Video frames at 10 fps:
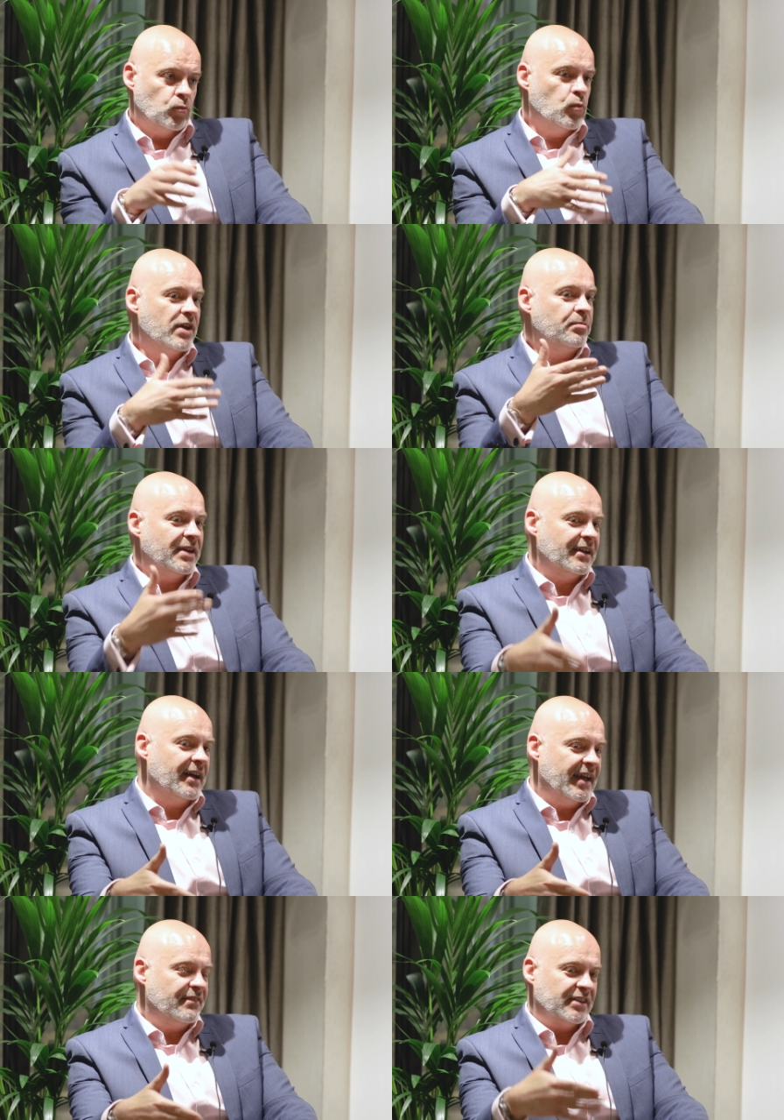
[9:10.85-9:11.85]
Whether we
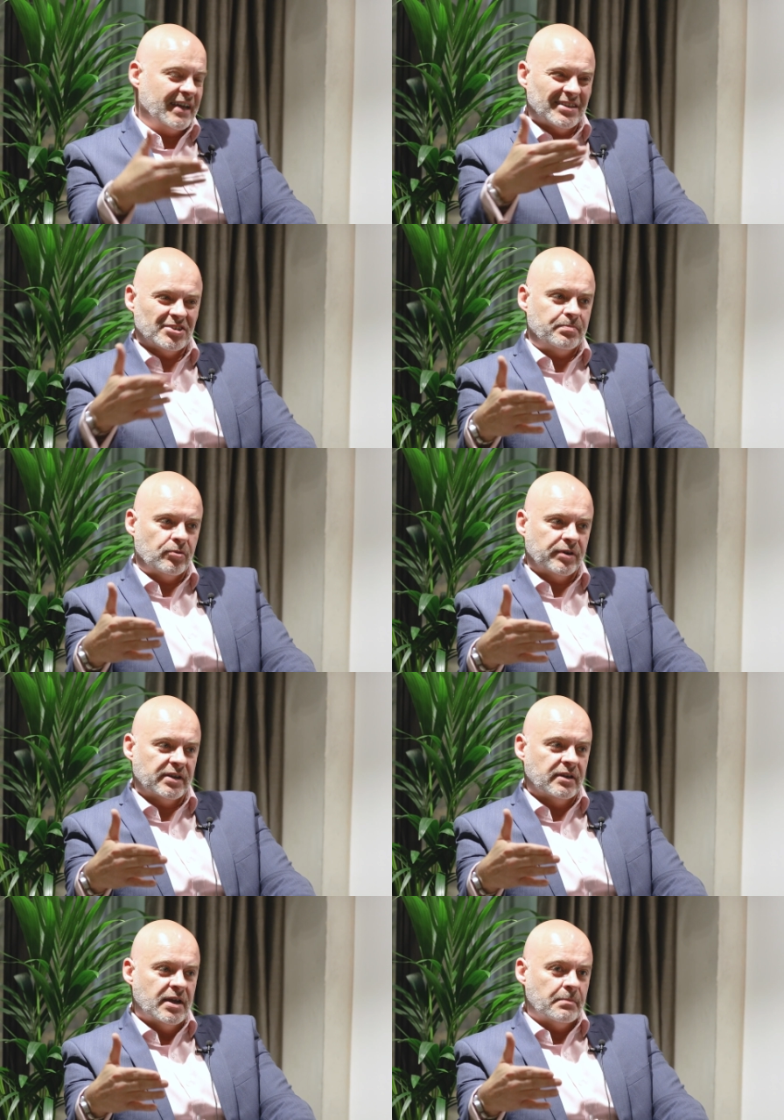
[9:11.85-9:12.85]
ever get to the
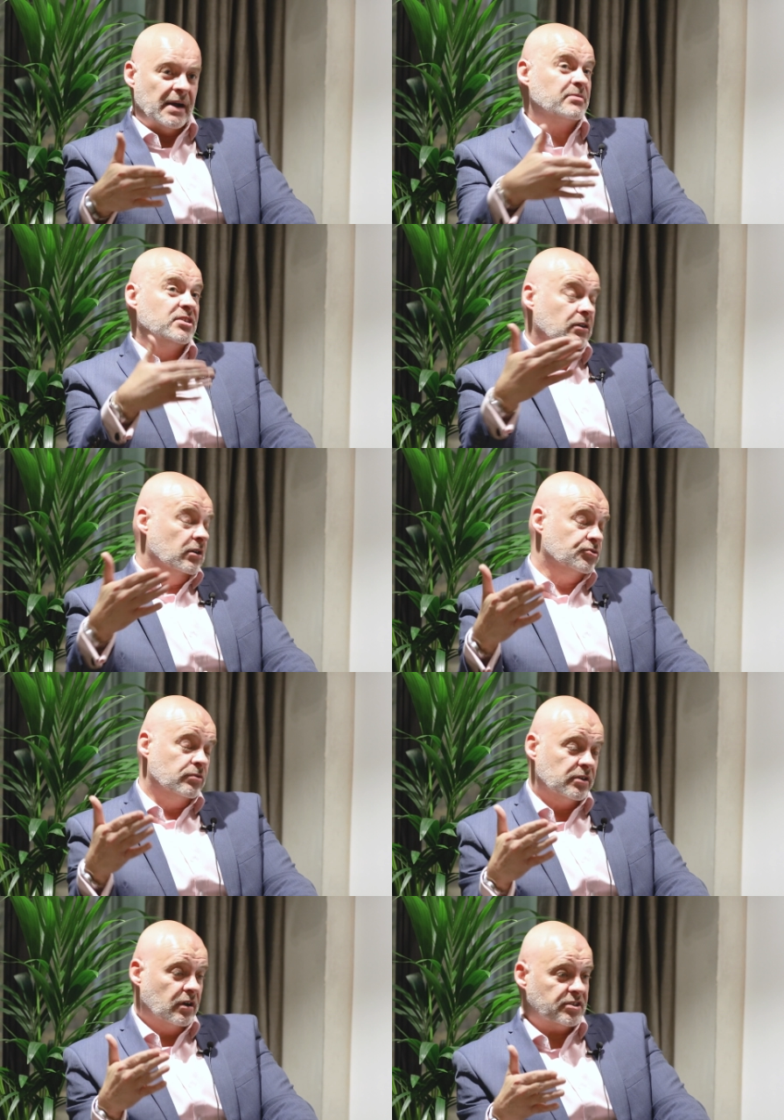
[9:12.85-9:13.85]
point, perhaps in larger
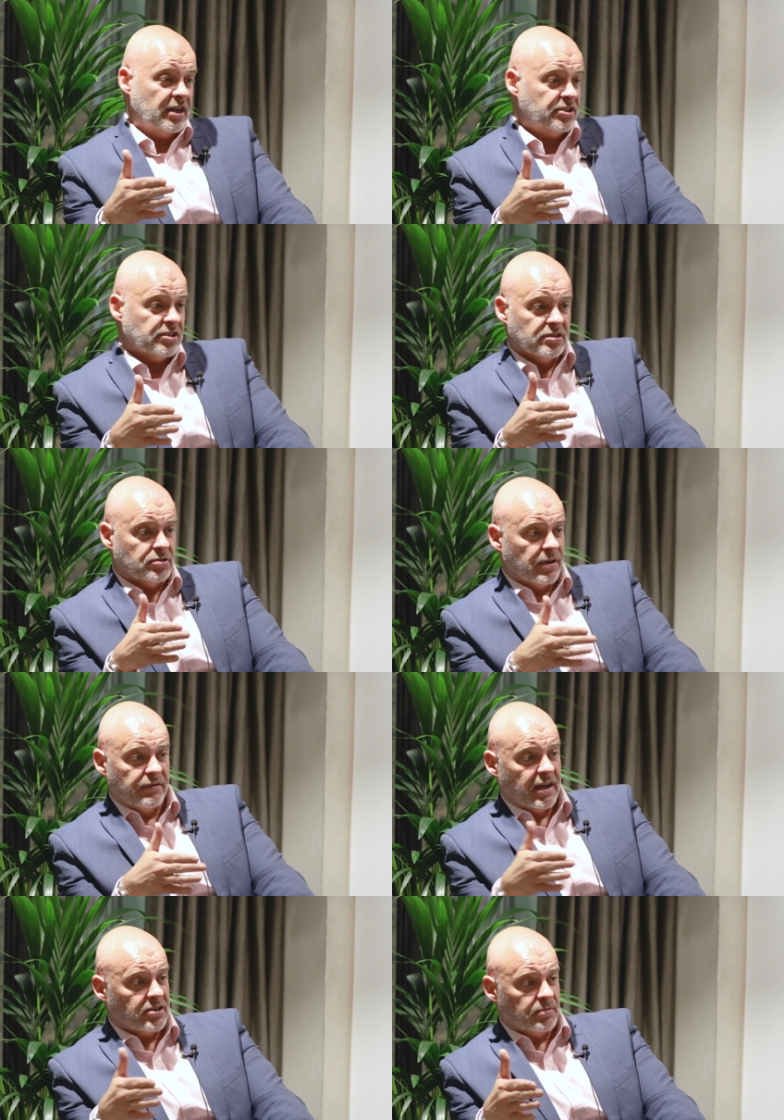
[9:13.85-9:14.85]
organisations, we
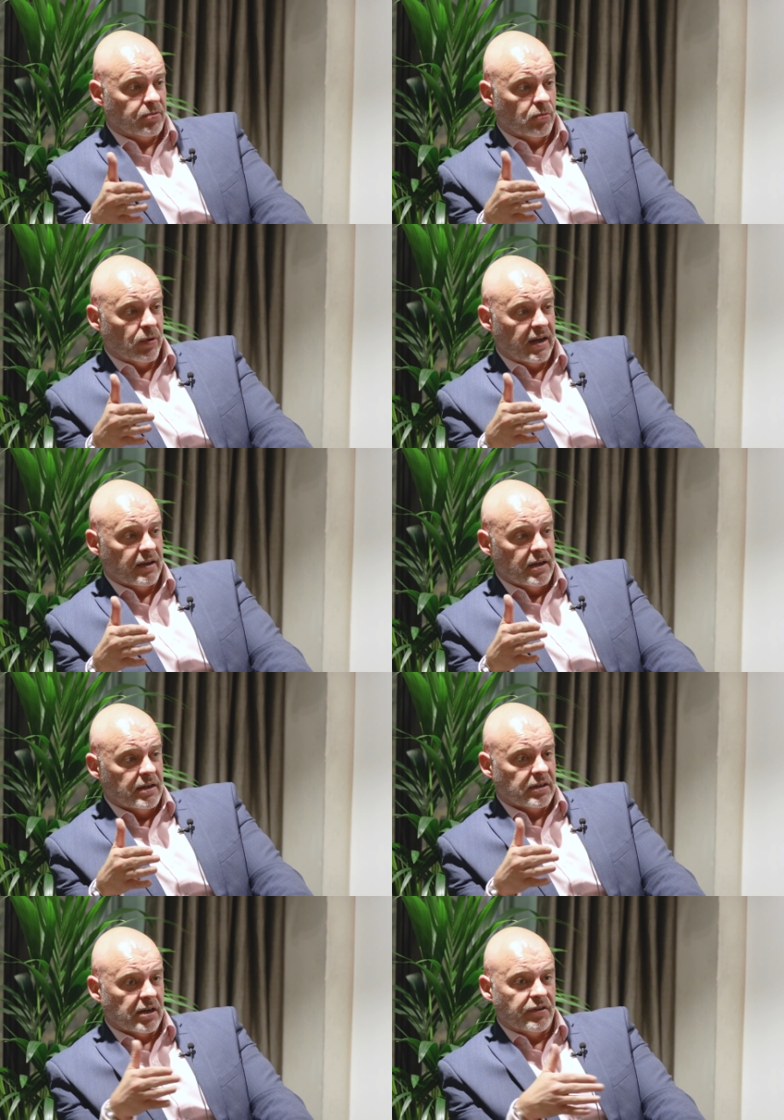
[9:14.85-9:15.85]
ever get to the point where
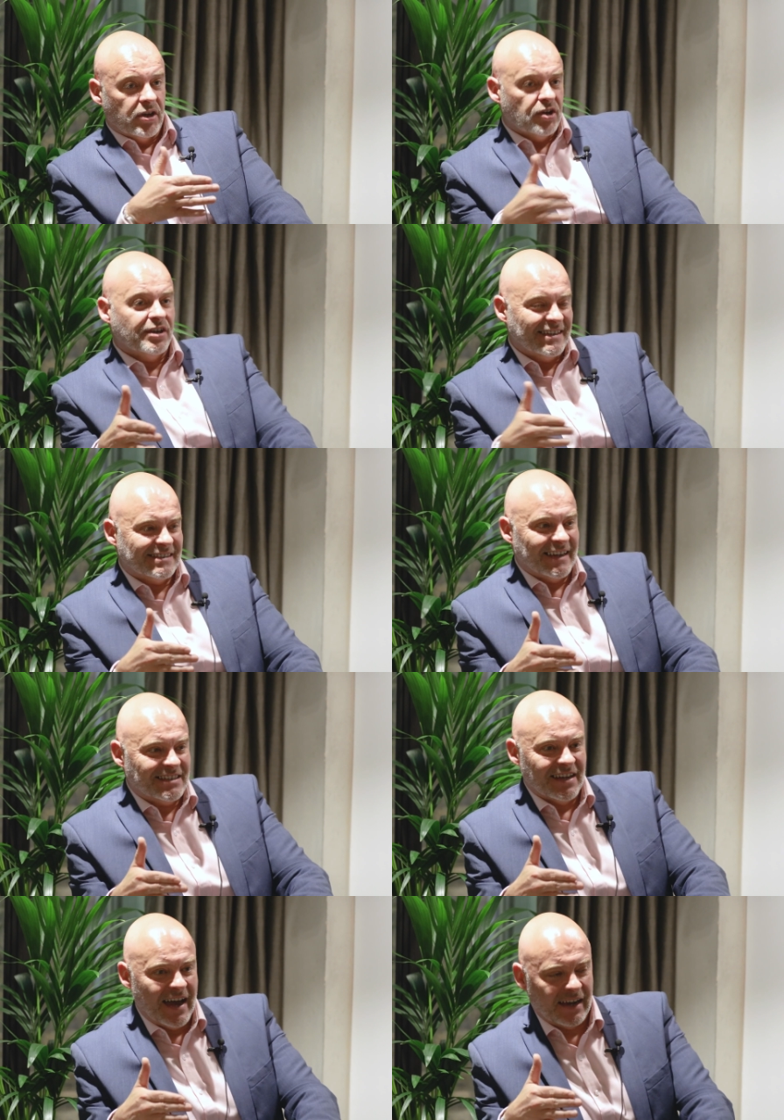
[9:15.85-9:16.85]
the learning
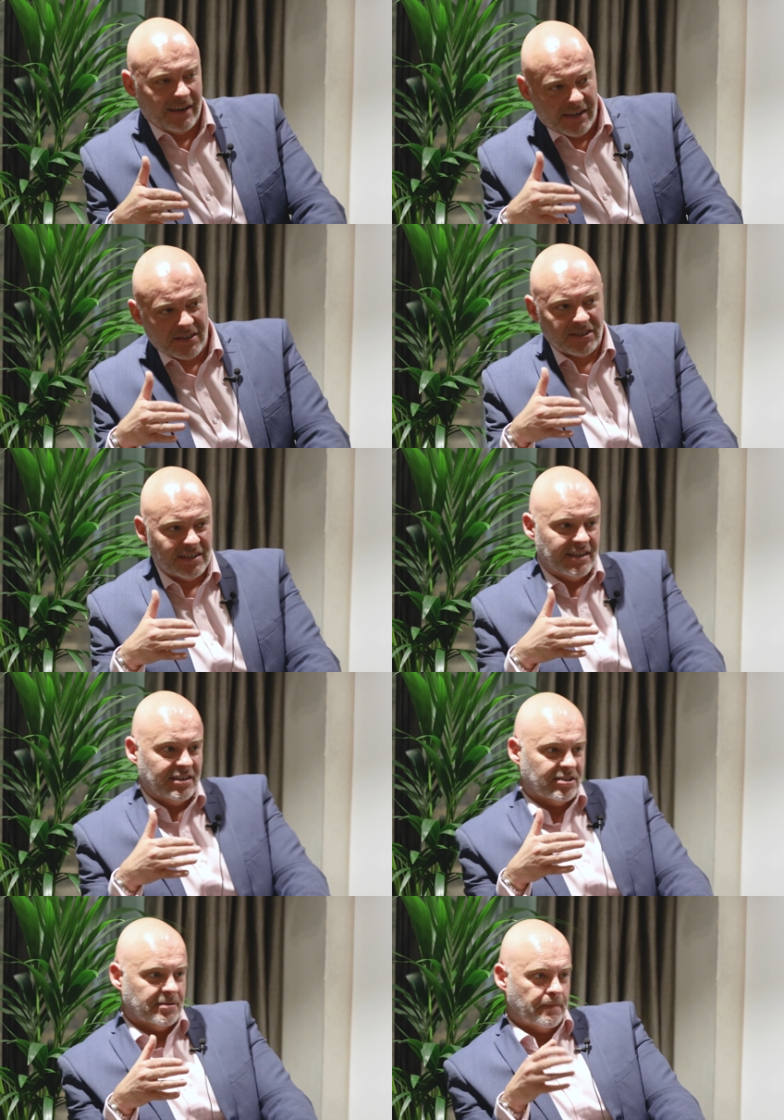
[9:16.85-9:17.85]
data analyst
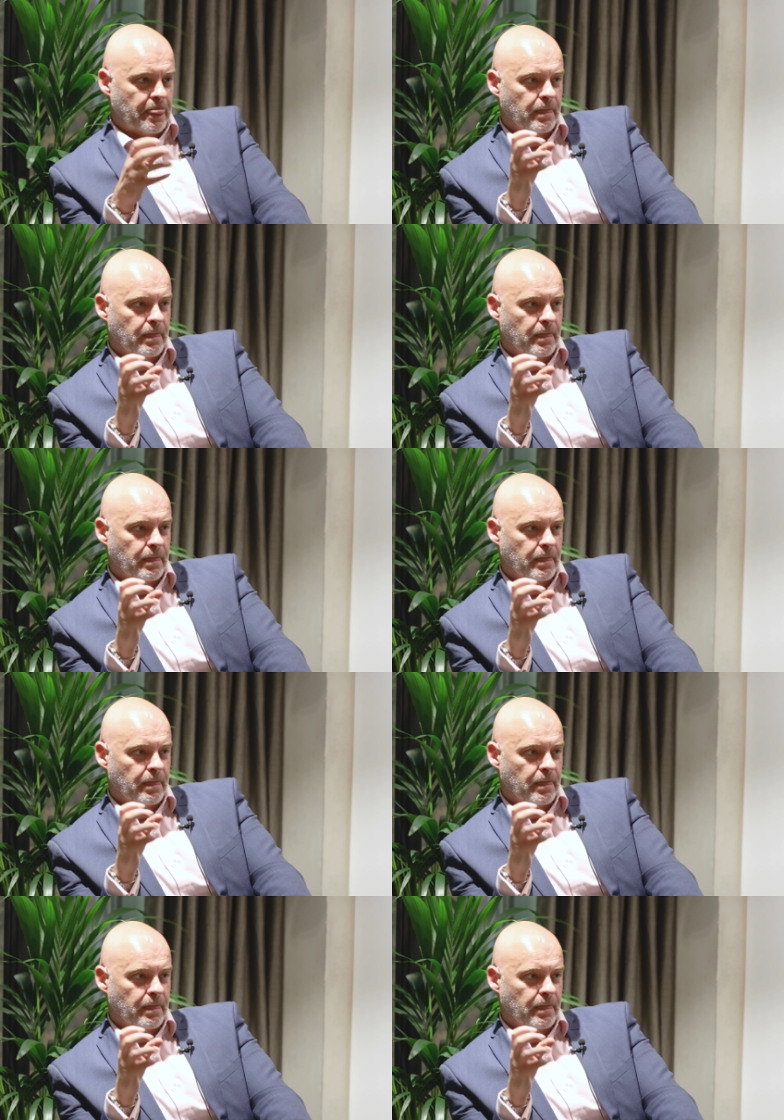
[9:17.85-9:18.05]
is